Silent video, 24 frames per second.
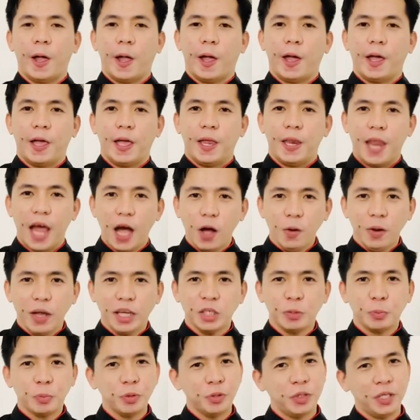Now,
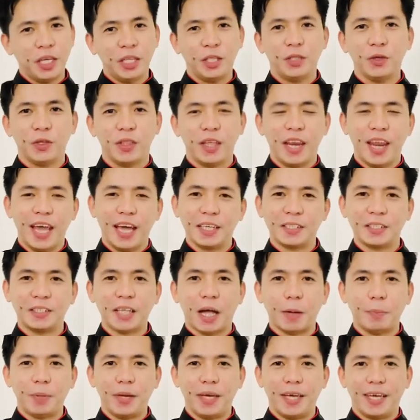let's proceed to the next
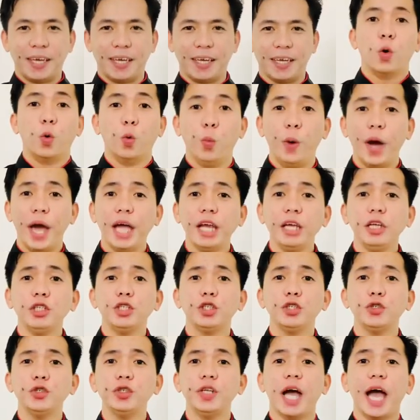topic. When
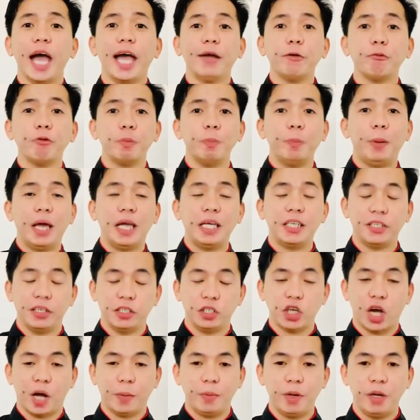should I replace a
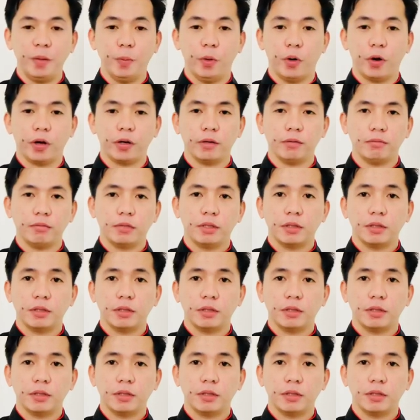chopping board?